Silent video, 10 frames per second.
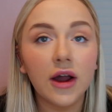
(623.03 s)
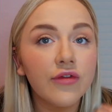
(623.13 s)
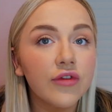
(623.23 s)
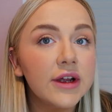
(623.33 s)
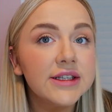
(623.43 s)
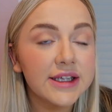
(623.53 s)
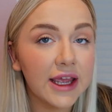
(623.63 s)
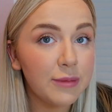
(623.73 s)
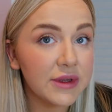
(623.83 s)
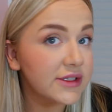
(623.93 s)
I've tried to
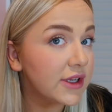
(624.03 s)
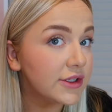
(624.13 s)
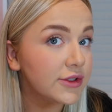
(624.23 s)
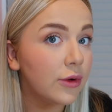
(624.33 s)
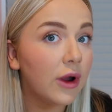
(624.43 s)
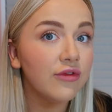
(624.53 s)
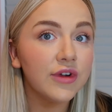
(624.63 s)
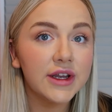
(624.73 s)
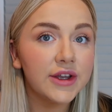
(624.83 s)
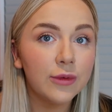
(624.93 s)
keep it subtle. I
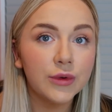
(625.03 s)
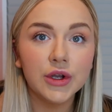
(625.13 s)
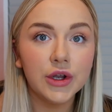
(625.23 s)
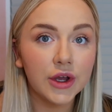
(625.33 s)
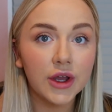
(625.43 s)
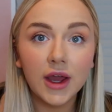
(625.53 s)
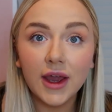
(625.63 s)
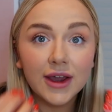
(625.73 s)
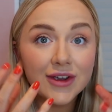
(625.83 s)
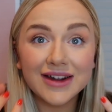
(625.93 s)
really don't want to look
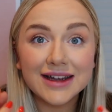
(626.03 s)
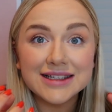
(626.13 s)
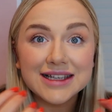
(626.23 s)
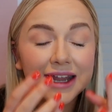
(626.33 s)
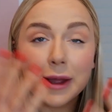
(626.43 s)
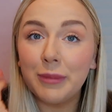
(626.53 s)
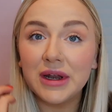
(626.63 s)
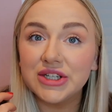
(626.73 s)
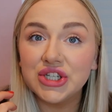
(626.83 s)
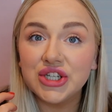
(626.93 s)
crazy like
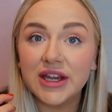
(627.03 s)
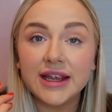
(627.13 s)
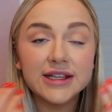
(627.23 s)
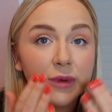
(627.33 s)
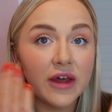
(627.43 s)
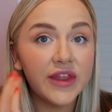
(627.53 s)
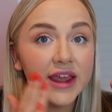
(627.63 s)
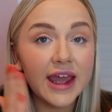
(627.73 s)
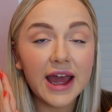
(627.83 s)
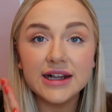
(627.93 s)
blush cheeks, but I
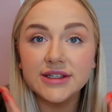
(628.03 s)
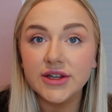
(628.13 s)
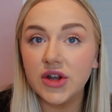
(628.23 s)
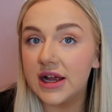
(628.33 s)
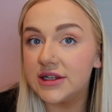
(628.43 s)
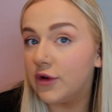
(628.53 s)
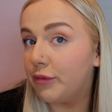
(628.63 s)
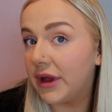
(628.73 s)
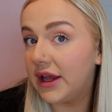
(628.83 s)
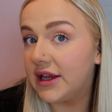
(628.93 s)
think it adds a nice sort
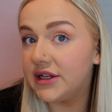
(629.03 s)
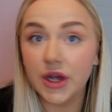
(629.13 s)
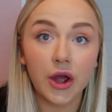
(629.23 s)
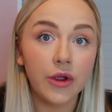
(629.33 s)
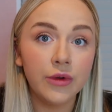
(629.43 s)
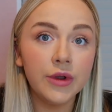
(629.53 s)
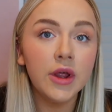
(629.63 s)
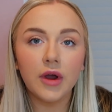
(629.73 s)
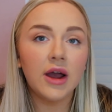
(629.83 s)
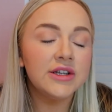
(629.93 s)
of pinky tone.
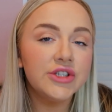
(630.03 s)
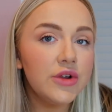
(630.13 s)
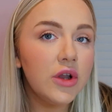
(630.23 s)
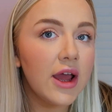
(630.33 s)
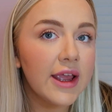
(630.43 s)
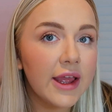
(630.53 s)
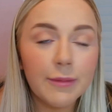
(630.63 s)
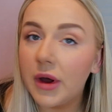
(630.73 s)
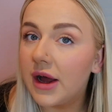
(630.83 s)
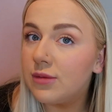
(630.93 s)
I do like
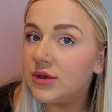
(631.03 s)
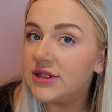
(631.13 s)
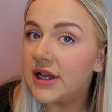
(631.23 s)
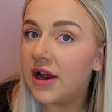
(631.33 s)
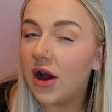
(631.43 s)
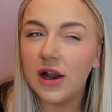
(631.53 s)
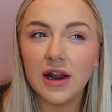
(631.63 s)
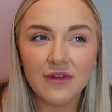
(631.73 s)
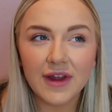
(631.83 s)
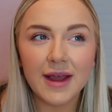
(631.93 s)
it, but I wouldn't say I
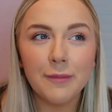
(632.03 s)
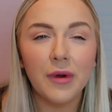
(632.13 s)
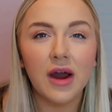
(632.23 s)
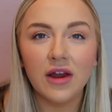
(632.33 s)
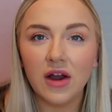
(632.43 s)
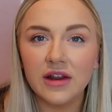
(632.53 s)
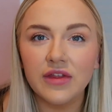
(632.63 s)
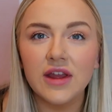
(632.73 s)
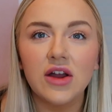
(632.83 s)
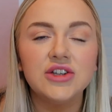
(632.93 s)
love it, but I kind of
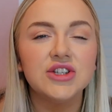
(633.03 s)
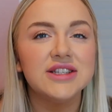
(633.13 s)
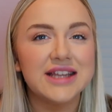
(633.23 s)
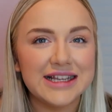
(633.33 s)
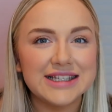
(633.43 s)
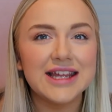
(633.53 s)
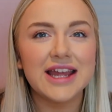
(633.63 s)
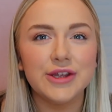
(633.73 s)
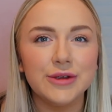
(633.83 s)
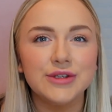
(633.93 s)
think I just need to
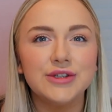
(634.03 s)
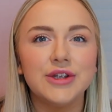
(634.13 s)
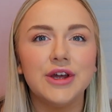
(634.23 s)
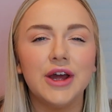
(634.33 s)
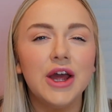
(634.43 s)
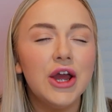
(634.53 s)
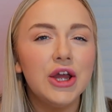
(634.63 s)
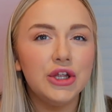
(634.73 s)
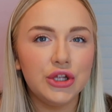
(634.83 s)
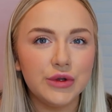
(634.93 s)
get used to
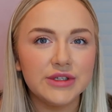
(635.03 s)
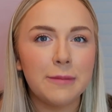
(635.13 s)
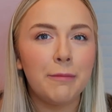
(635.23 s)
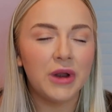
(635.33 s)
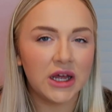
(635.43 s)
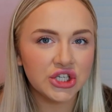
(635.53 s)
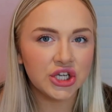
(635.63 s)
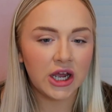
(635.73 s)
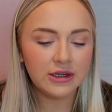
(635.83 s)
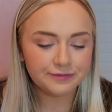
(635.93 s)
using
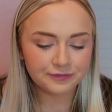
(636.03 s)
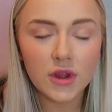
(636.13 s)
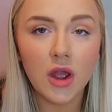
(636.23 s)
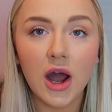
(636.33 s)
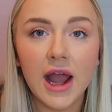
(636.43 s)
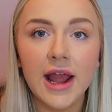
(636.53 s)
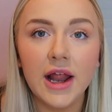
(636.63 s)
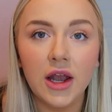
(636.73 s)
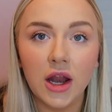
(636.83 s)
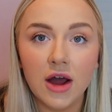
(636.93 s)
blusher.
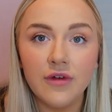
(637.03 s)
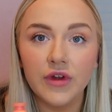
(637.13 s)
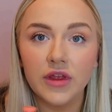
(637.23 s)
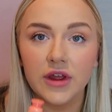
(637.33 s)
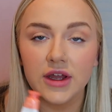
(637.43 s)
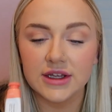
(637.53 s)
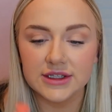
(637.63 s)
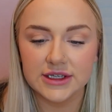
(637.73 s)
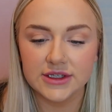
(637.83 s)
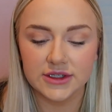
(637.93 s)
I love the
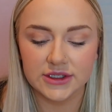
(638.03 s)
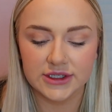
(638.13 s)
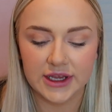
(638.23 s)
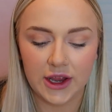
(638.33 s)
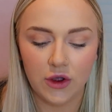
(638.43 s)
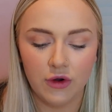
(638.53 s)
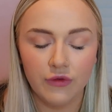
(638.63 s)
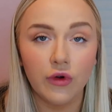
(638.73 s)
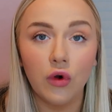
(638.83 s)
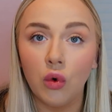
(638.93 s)
consistency
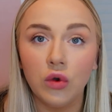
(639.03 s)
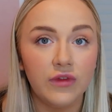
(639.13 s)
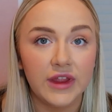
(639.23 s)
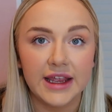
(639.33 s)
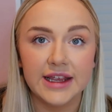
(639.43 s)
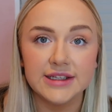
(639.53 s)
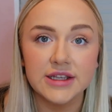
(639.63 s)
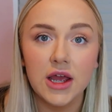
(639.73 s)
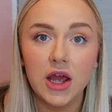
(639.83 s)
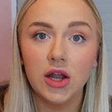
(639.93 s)
of all of these,
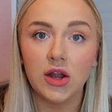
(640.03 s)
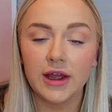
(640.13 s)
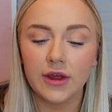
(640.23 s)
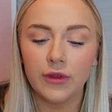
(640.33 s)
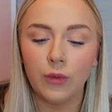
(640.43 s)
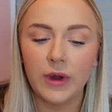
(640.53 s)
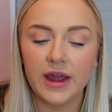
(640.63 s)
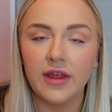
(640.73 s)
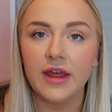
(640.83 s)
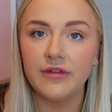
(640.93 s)
like the
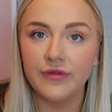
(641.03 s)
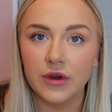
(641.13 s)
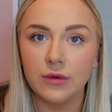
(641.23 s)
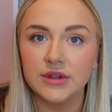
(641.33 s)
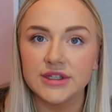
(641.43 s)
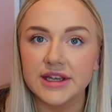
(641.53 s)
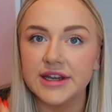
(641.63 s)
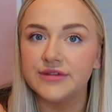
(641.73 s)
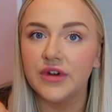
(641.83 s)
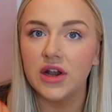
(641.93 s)
way that they feel on the skin.
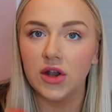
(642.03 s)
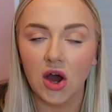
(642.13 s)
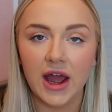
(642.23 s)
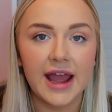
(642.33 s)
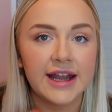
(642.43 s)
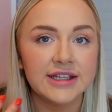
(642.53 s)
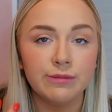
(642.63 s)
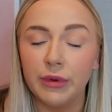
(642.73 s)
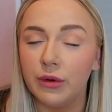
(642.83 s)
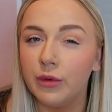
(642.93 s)
It's very light and it's
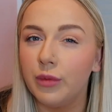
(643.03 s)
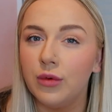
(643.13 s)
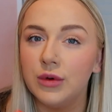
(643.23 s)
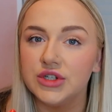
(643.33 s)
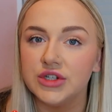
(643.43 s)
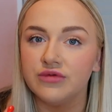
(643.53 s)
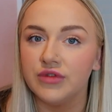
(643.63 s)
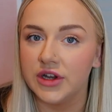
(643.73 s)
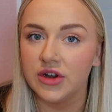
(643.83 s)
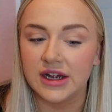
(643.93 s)
buildable, which is
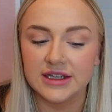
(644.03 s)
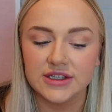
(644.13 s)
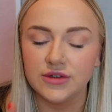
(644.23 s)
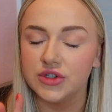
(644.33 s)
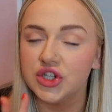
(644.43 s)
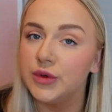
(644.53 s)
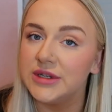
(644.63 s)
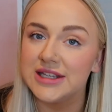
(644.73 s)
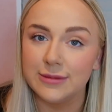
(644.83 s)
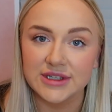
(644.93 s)
really nice. It's not too
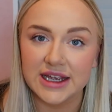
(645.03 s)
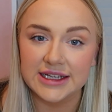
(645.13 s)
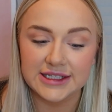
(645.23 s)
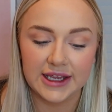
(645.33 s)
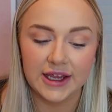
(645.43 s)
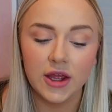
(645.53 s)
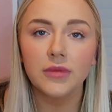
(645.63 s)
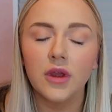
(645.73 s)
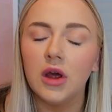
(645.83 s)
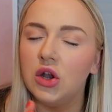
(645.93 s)
intimidating.
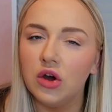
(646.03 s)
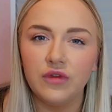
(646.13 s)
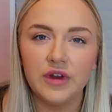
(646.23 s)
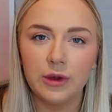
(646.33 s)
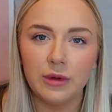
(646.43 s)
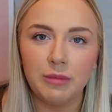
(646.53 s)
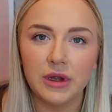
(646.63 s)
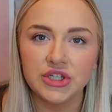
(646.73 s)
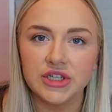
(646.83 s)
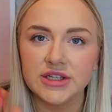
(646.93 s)
A lot of liquid
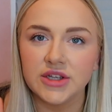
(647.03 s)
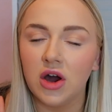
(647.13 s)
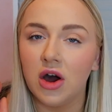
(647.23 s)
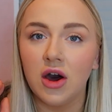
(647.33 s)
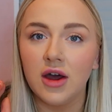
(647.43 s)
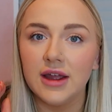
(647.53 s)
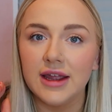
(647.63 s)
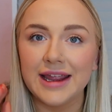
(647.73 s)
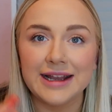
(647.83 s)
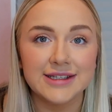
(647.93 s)
blushes are
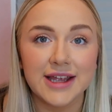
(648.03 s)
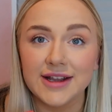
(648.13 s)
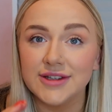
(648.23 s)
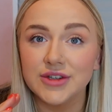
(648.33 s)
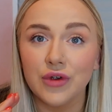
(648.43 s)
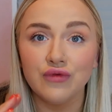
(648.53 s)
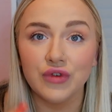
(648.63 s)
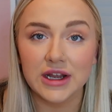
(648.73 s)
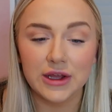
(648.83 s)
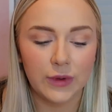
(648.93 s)
intense
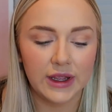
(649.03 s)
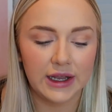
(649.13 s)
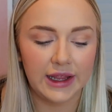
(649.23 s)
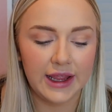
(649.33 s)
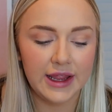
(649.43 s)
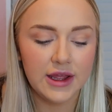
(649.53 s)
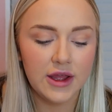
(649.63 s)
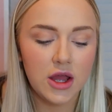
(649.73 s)
really quickly.